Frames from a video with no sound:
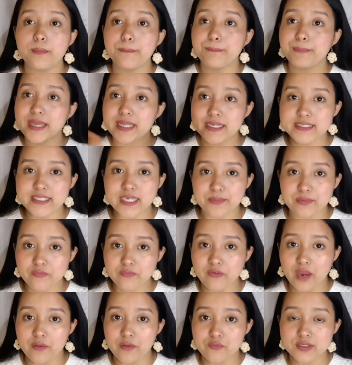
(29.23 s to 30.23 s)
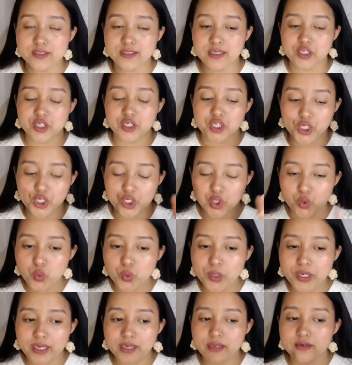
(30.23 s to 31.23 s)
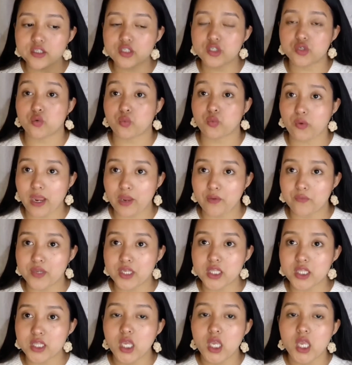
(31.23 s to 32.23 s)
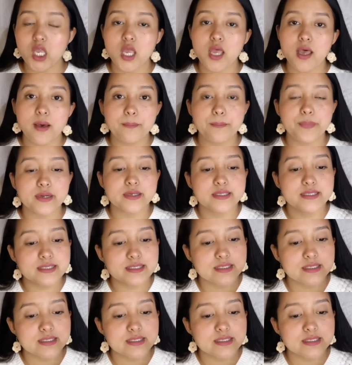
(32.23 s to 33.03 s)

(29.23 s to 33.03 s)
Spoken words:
many type of eyebrows that you can try with, but it